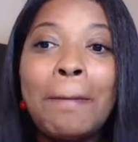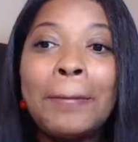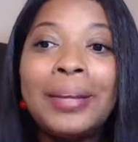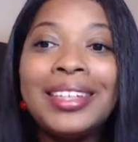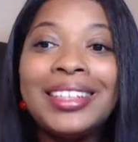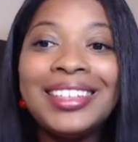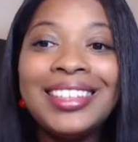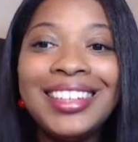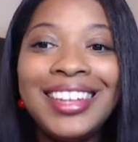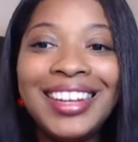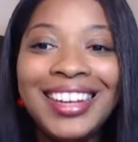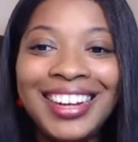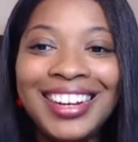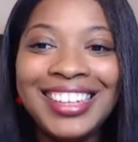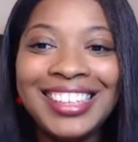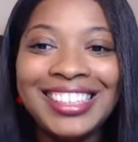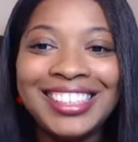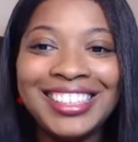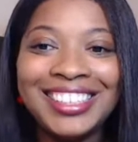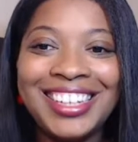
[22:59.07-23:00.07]

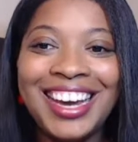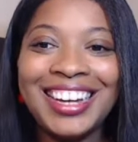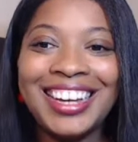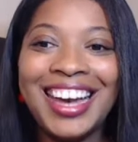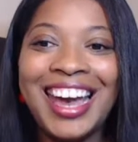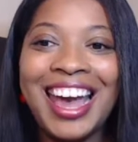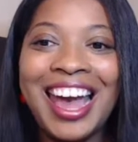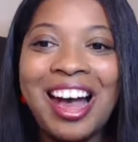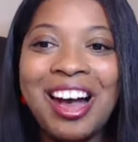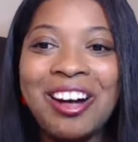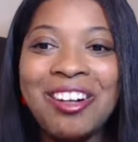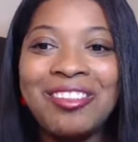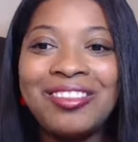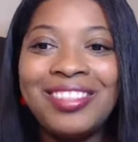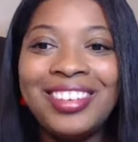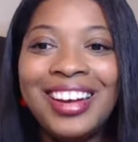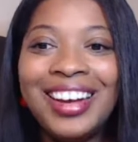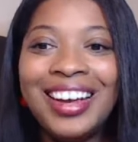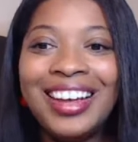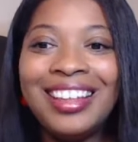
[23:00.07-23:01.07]
please check
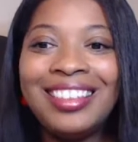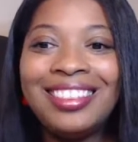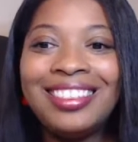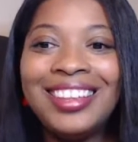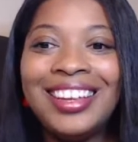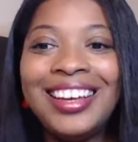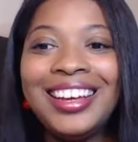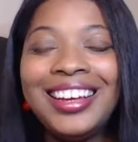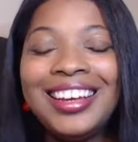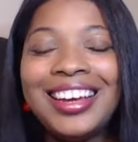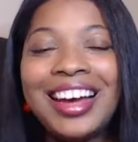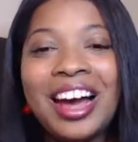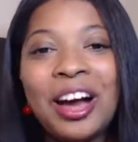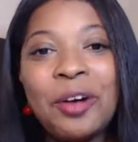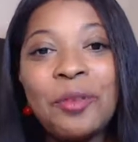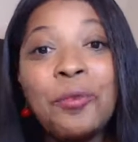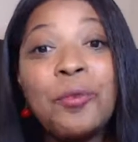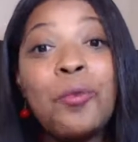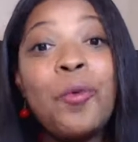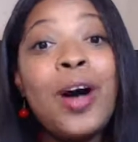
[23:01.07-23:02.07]
out the
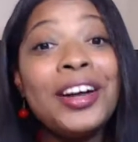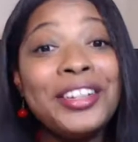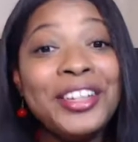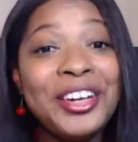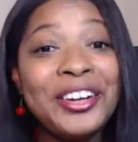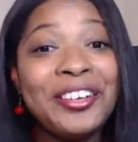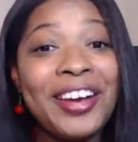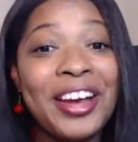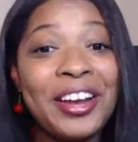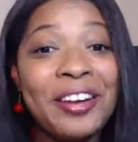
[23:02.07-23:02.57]
1-year